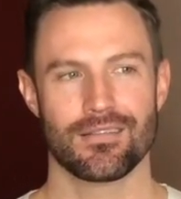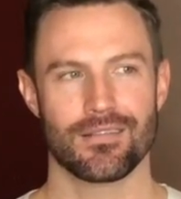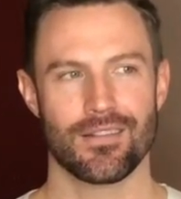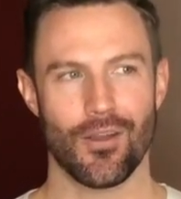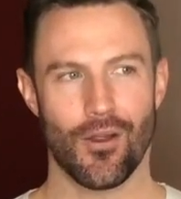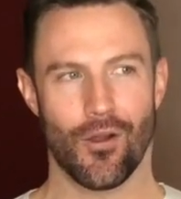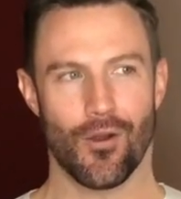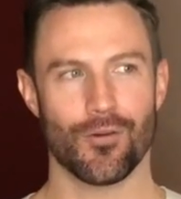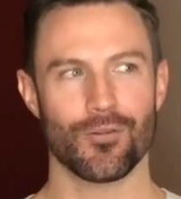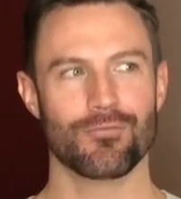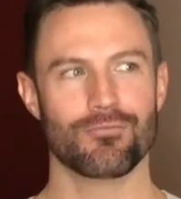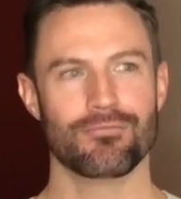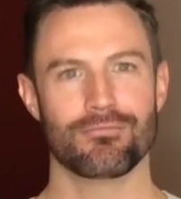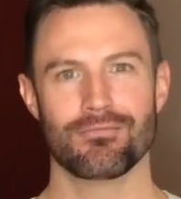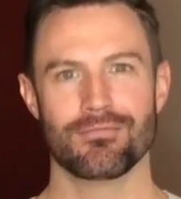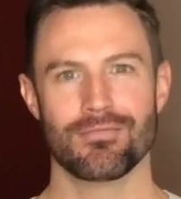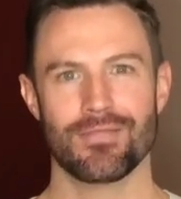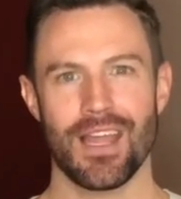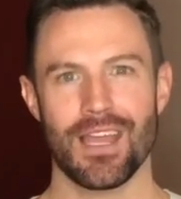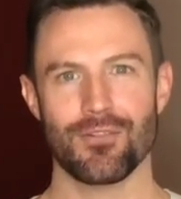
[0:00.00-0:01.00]
their own
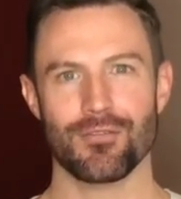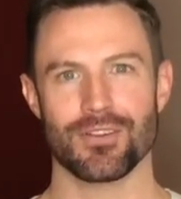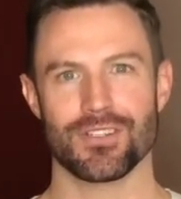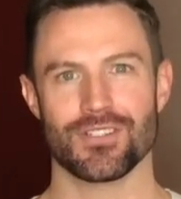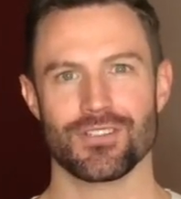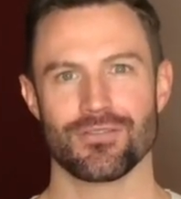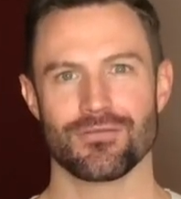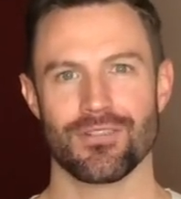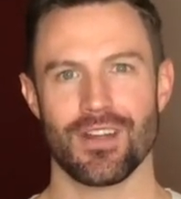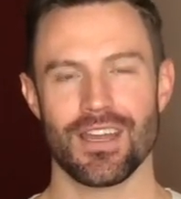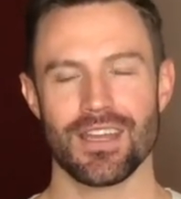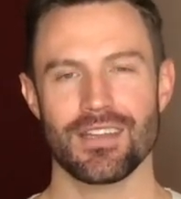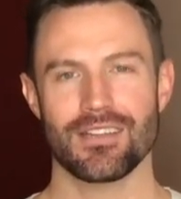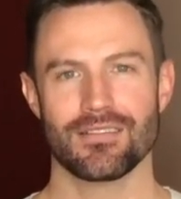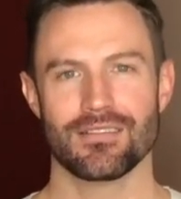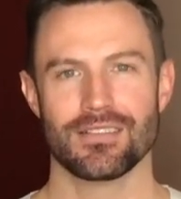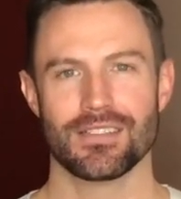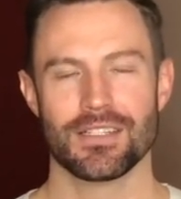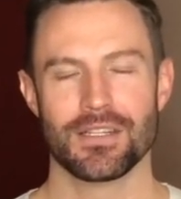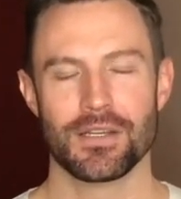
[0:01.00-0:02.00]
language, right?
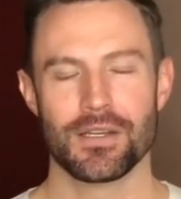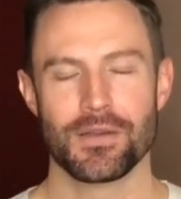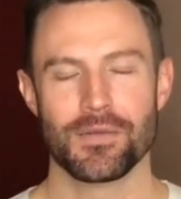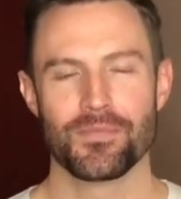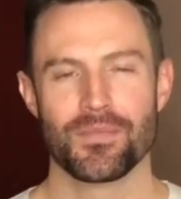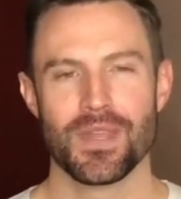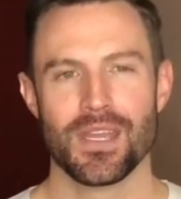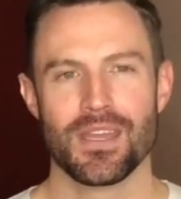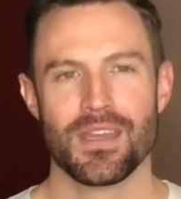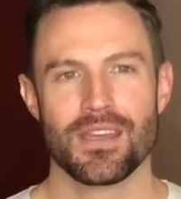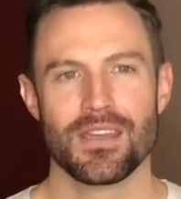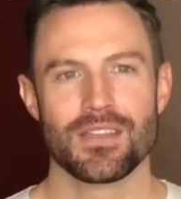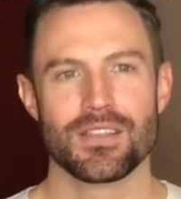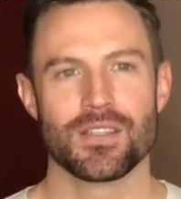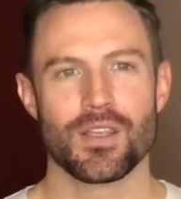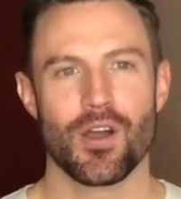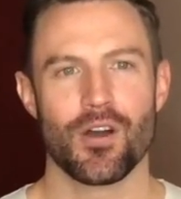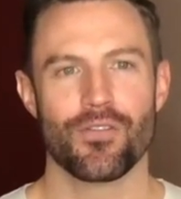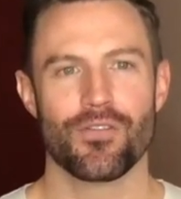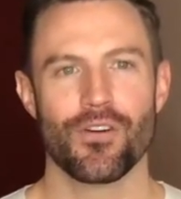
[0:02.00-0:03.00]

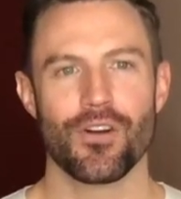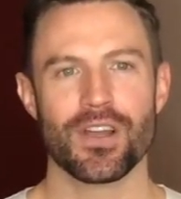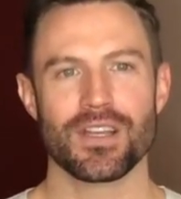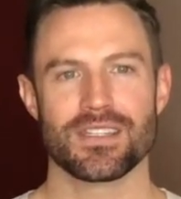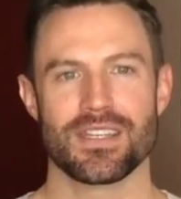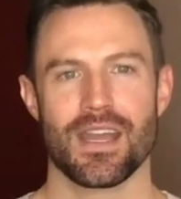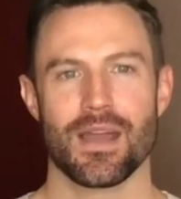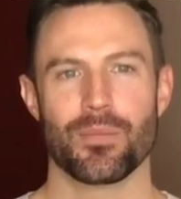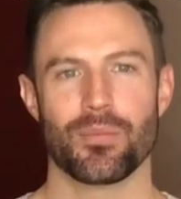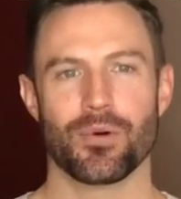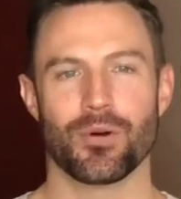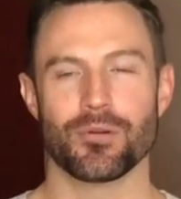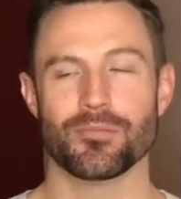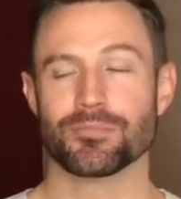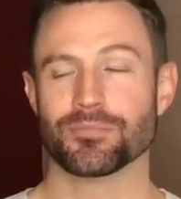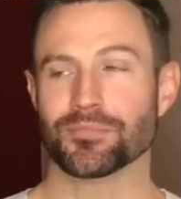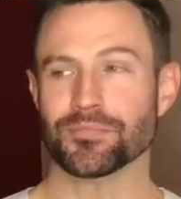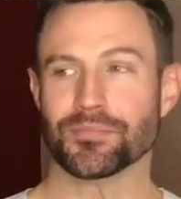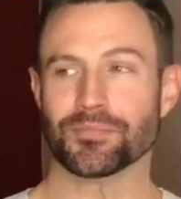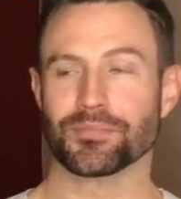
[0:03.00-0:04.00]
So for example,